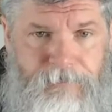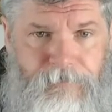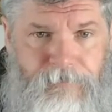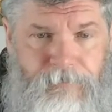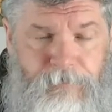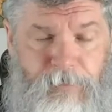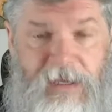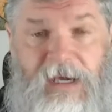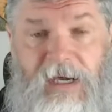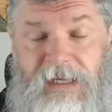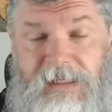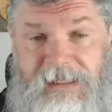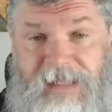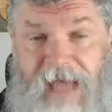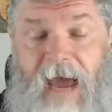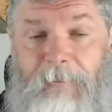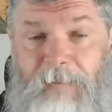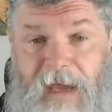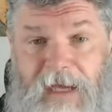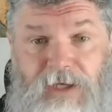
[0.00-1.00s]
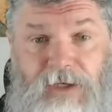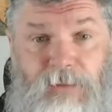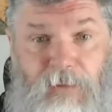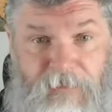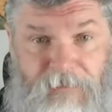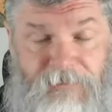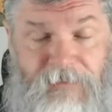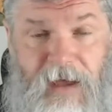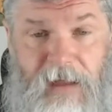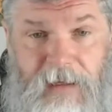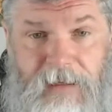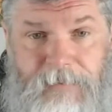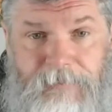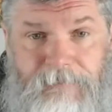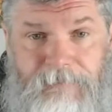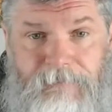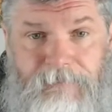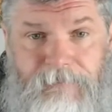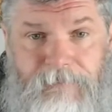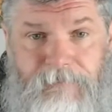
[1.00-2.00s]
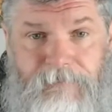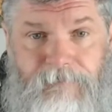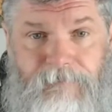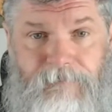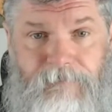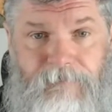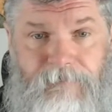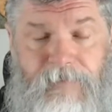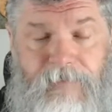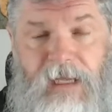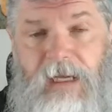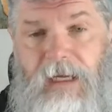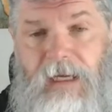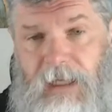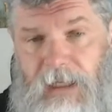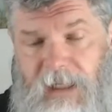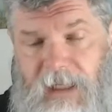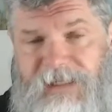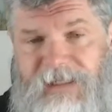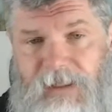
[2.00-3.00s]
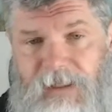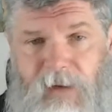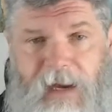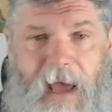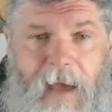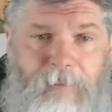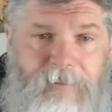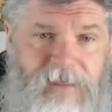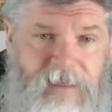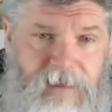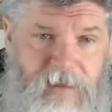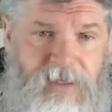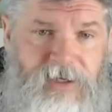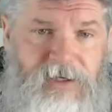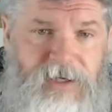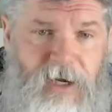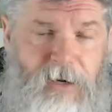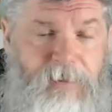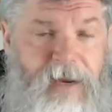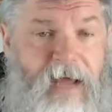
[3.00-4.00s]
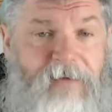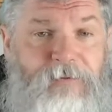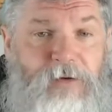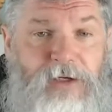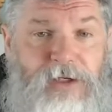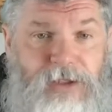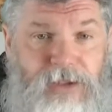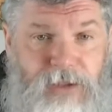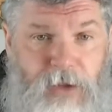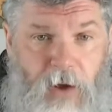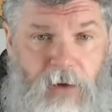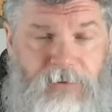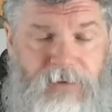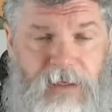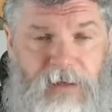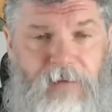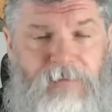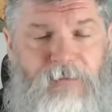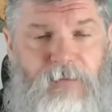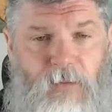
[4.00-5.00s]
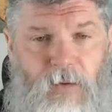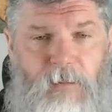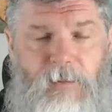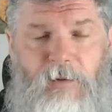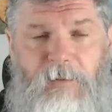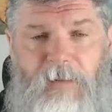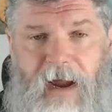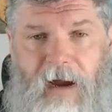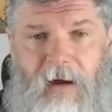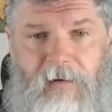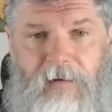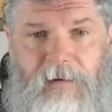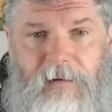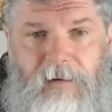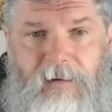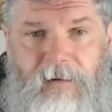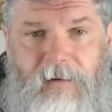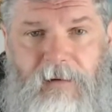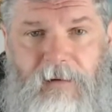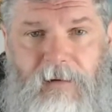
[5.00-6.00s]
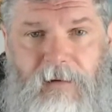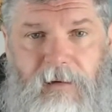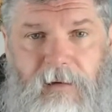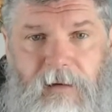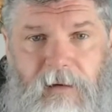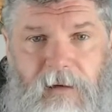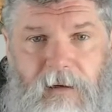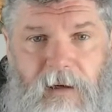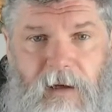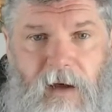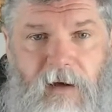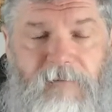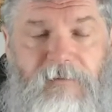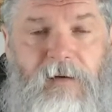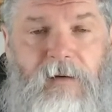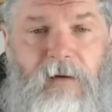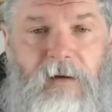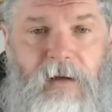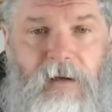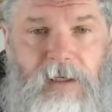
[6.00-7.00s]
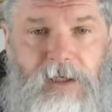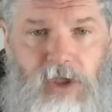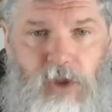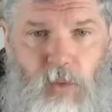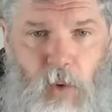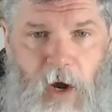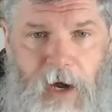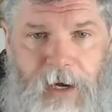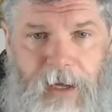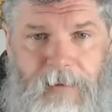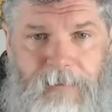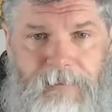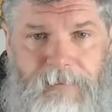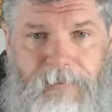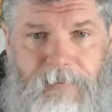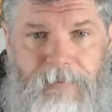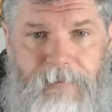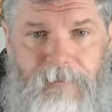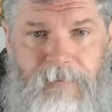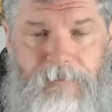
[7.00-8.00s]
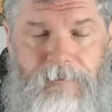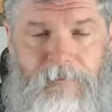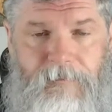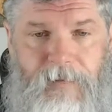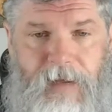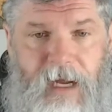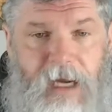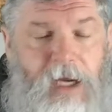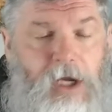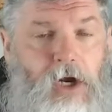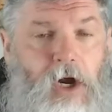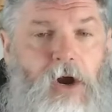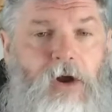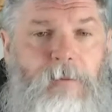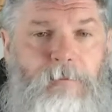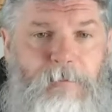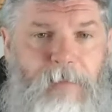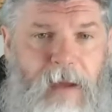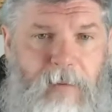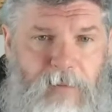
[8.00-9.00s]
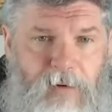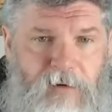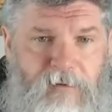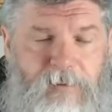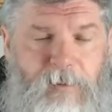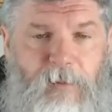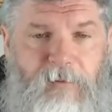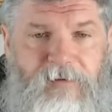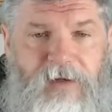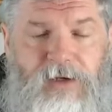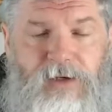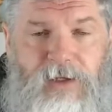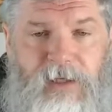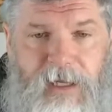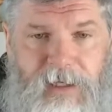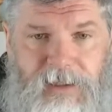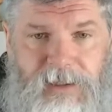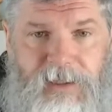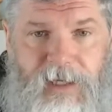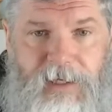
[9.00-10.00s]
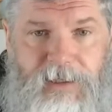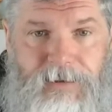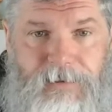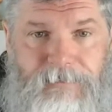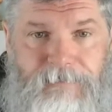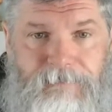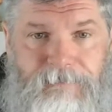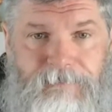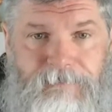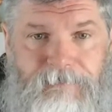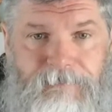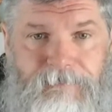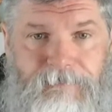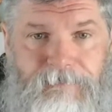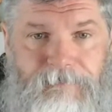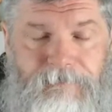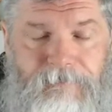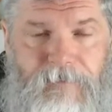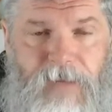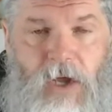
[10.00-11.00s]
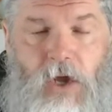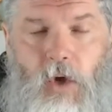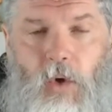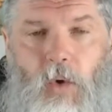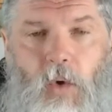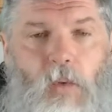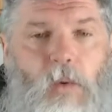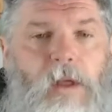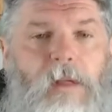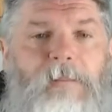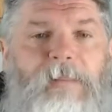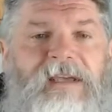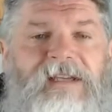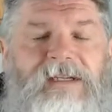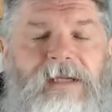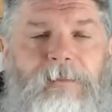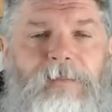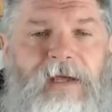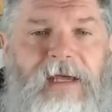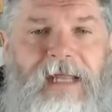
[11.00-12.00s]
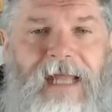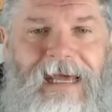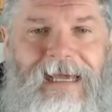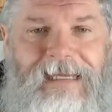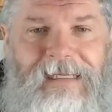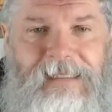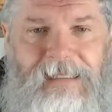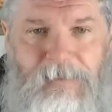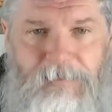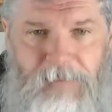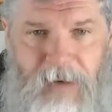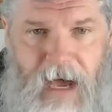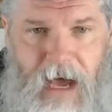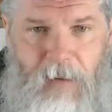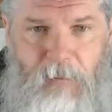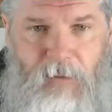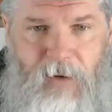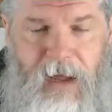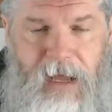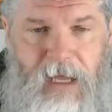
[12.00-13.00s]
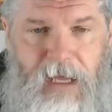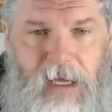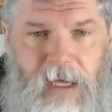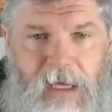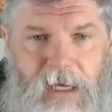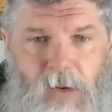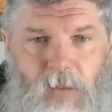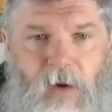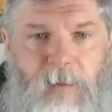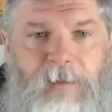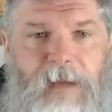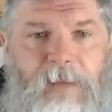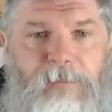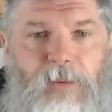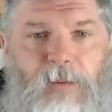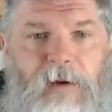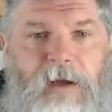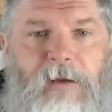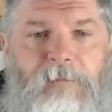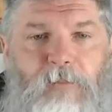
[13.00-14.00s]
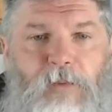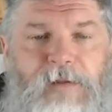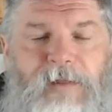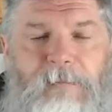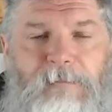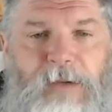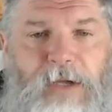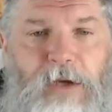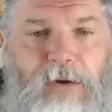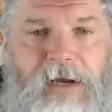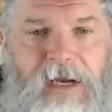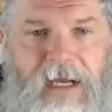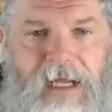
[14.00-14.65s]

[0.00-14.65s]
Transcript: because that makes you a felon. Let's see what happens to this gentleman after assaulting the former mayor of Tshwane and a current member of the provincial legislature. Or will it be simply like Zimbabwe, where people with impunity